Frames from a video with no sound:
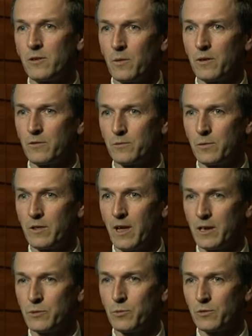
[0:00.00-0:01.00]
the world with the
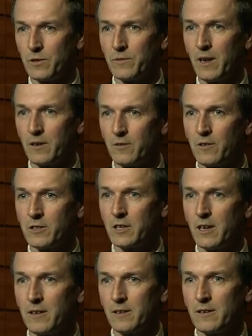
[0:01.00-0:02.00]
export of
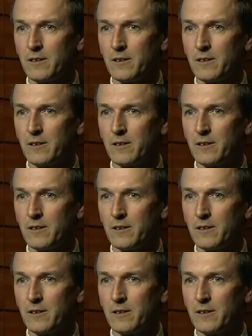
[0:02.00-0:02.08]
technology.